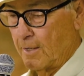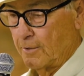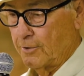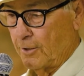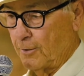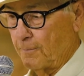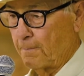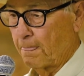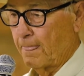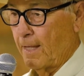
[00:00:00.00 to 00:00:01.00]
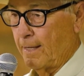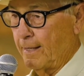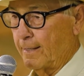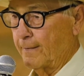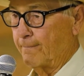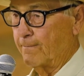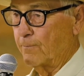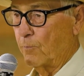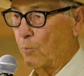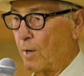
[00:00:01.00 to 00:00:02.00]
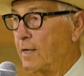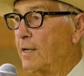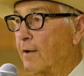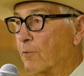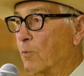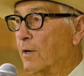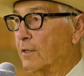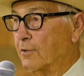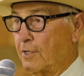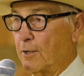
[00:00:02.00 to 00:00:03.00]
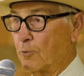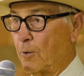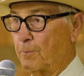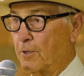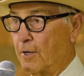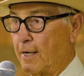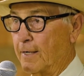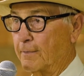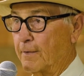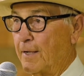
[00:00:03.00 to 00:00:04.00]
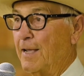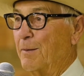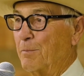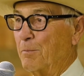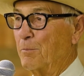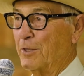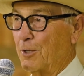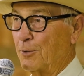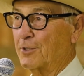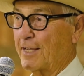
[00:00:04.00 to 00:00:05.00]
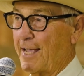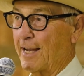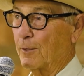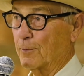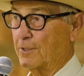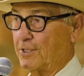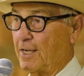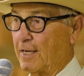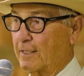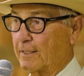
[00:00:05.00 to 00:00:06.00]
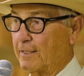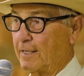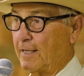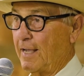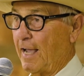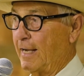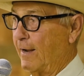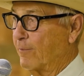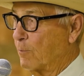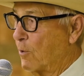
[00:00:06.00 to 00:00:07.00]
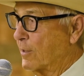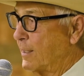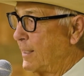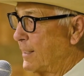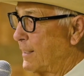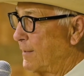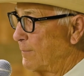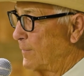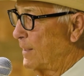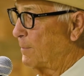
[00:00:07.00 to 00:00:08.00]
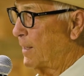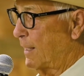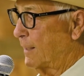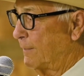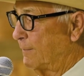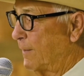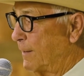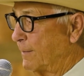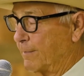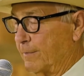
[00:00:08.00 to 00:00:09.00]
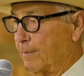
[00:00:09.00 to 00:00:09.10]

So Wayne never wanted to see a rope in your hand. But those cattle were sick. And every morning he'd give me a bottle of